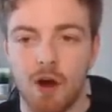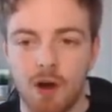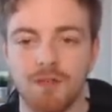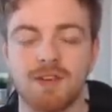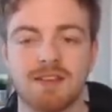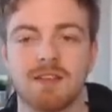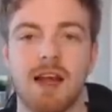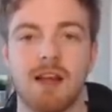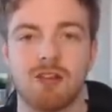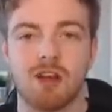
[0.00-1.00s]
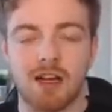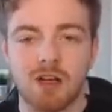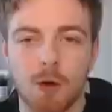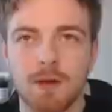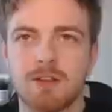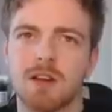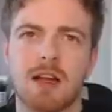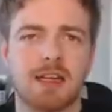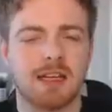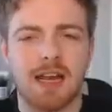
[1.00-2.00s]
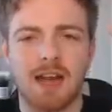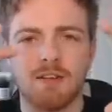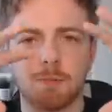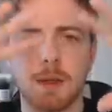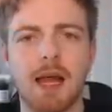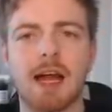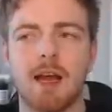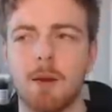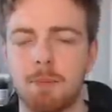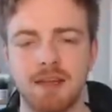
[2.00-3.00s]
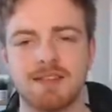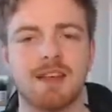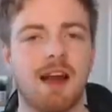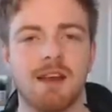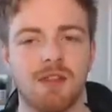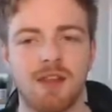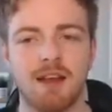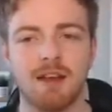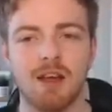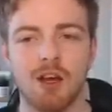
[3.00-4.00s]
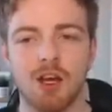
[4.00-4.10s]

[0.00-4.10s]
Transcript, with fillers: off this ledge and go into like the kind of black abyss kind of thing,